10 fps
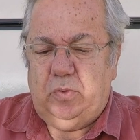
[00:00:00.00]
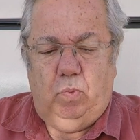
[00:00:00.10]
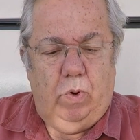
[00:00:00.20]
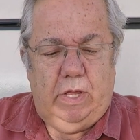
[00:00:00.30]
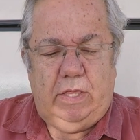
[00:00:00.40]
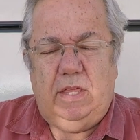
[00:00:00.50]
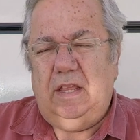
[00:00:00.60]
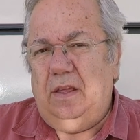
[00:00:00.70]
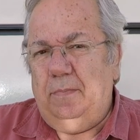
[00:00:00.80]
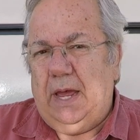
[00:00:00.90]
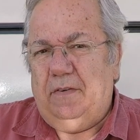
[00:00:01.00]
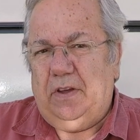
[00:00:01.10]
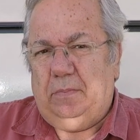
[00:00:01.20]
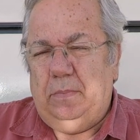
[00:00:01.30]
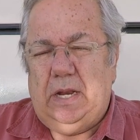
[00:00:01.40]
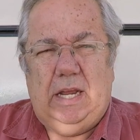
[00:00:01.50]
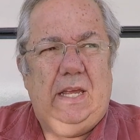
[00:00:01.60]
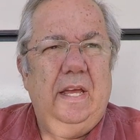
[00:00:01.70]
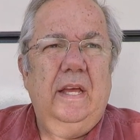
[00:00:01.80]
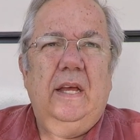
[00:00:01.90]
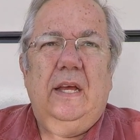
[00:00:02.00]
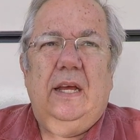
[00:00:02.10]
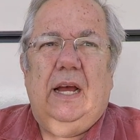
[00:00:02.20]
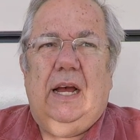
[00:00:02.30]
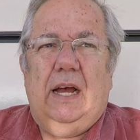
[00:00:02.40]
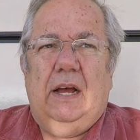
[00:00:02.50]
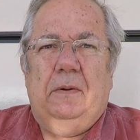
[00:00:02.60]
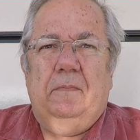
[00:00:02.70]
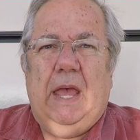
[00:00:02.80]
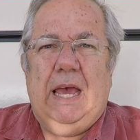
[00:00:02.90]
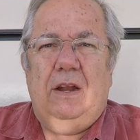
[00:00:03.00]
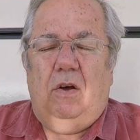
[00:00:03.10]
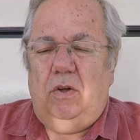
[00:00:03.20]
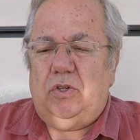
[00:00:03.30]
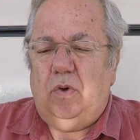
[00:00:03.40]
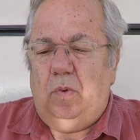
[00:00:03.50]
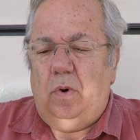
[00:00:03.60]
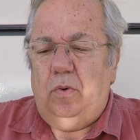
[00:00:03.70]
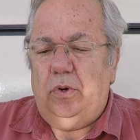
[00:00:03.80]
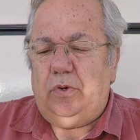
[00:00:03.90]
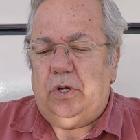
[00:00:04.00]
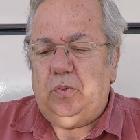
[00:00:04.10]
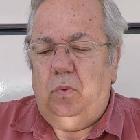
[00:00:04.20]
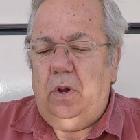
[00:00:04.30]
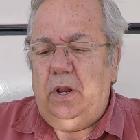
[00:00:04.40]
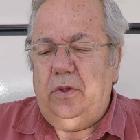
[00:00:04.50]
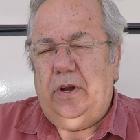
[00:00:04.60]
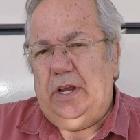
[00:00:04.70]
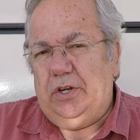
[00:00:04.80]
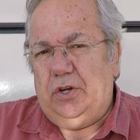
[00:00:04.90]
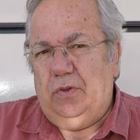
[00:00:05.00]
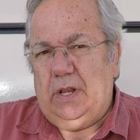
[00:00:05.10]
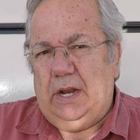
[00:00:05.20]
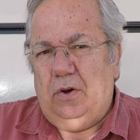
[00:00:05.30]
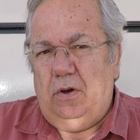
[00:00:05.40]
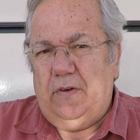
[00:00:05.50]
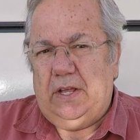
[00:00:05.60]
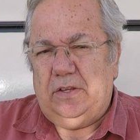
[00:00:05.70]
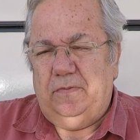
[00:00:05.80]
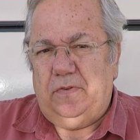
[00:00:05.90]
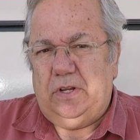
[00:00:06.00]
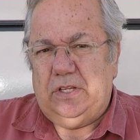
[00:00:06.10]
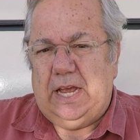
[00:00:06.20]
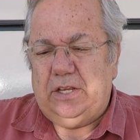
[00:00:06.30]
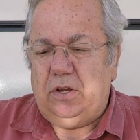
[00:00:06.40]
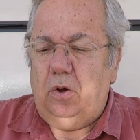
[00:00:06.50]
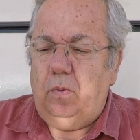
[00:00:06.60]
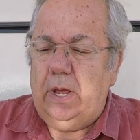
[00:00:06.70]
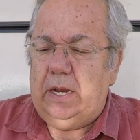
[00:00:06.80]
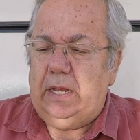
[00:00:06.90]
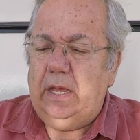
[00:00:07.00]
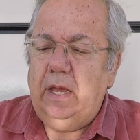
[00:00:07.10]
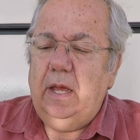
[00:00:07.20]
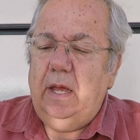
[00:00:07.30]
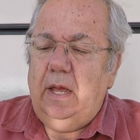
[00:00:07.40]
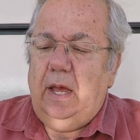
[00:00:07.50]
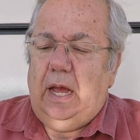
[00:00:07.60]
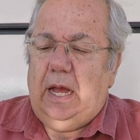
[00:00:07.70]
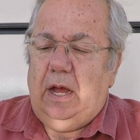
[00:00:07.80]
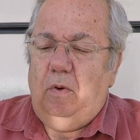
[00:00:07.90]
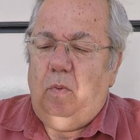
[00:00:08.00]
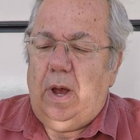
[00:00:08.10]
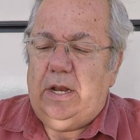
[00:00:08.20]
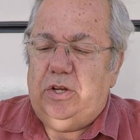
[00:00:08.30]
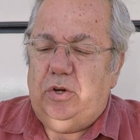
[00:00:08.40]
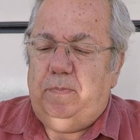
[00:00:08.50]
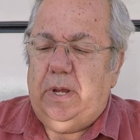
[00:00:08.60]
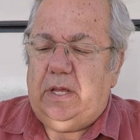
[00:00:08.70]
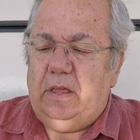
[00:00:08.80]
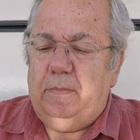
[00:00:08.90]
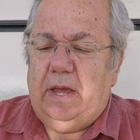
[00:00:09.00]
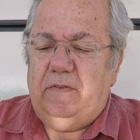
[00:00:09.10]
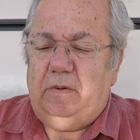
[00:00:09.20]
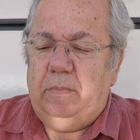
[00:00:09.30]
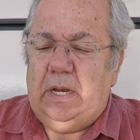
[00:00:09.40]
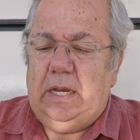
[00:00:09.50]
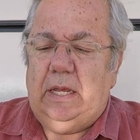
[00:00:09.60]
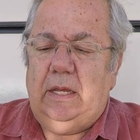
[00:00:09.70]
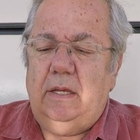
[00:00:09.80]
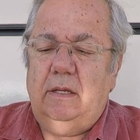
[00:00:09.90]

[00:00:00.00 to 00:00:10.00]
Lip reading: with the Mavic Mini. And also I want to address one other issue that I know I've had some friends ask already. Why did you pick the Mavic Mini